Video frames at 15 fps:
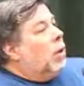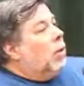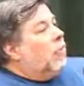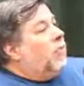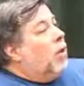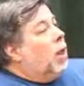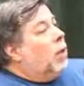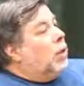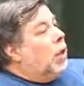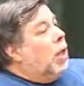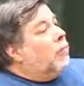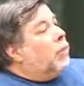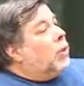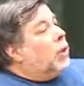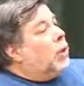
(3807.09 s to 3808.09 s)
fall in
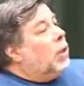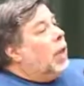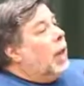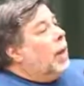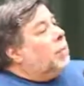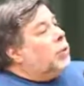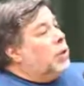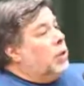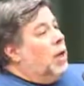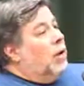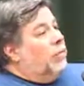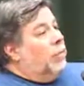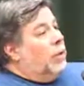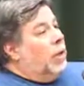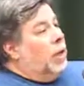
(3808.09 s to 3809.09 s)
love with Apple
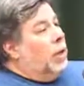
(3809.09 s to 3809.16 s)
stuff.